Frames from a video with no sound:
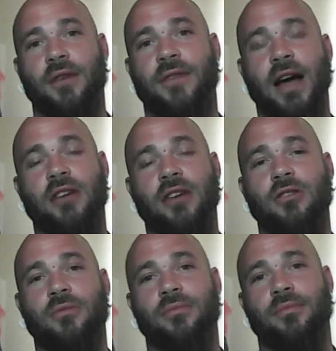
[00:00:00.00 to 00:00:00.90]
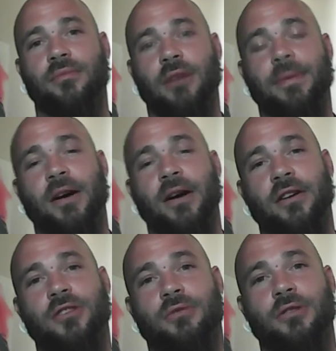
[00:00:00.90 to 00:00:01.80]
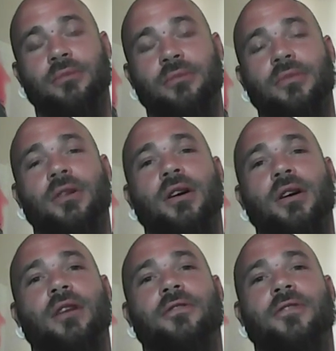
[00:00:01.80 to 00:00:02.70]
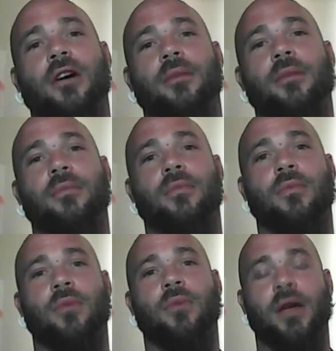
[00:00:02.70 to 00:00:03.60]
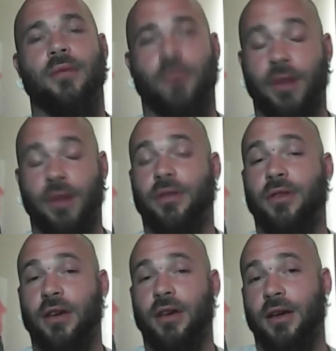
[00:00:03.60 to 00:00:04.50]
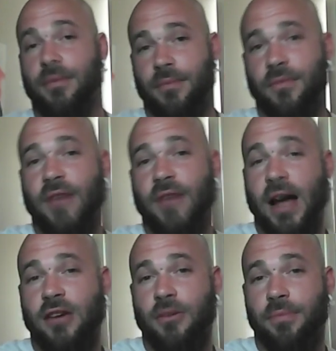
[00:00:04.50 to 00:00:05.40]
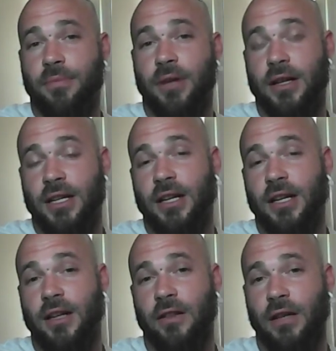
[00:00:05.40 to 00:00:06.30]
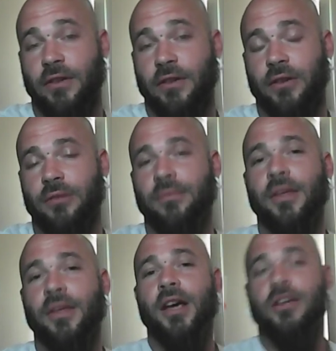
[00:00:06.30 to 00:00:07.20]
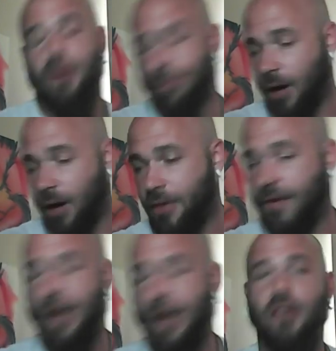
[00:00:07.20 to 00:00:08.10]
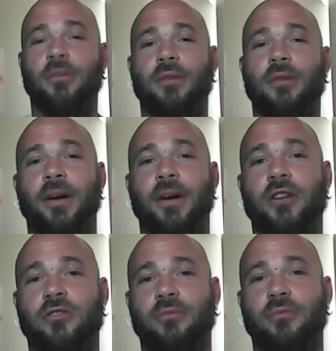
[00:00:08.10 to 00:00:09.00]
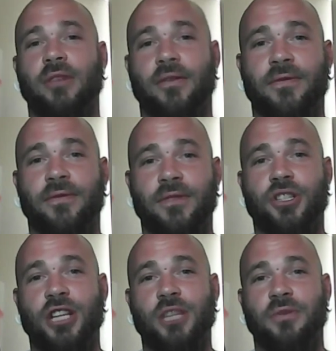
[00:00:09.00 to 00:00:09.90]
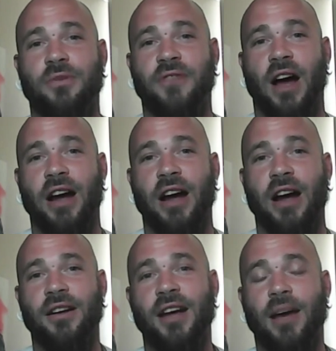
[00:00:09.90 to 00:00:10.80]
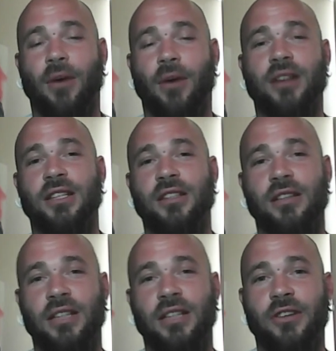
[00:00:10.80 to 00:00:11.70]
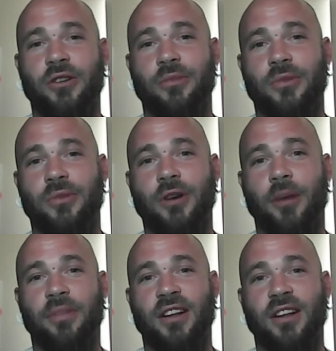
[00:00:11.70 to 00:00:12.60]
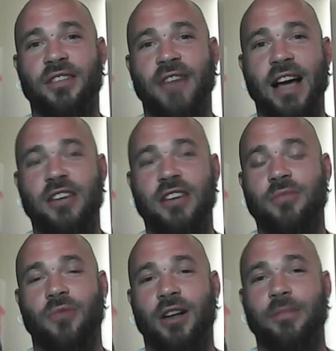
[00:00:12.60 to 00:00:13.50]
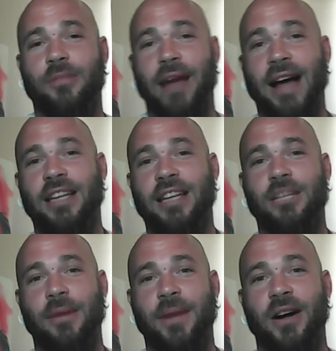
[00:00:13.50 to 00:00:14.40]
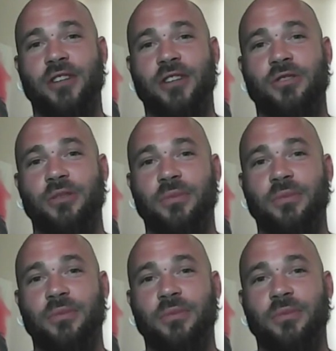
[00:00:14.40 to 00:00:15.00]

vacuum my parents' room from when with the vacuum plugged in the living room. So I brought the vacuum in my parents' room. Their sheets were fine. Walked into the living room, unplugged the vacuum, walked back into my parents' room,